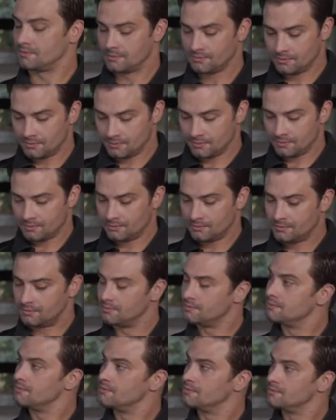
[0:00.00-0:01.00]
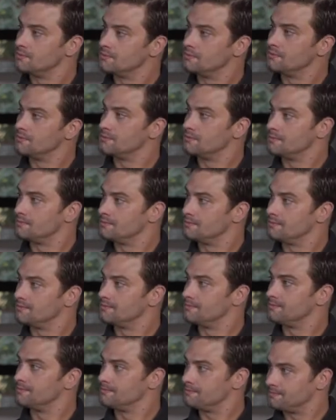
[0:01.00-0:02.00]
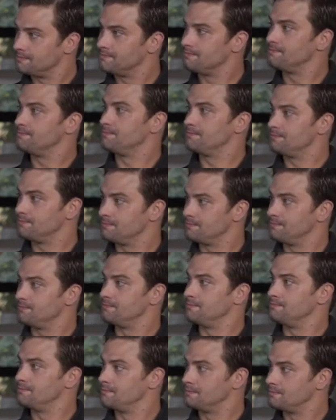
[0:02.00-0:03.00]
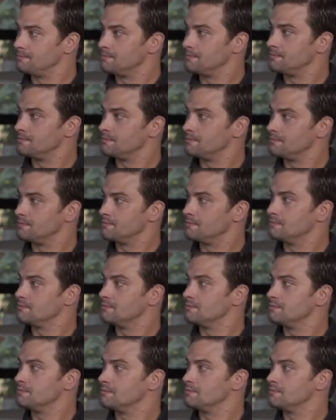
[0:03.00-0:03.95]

This person isn't speaking.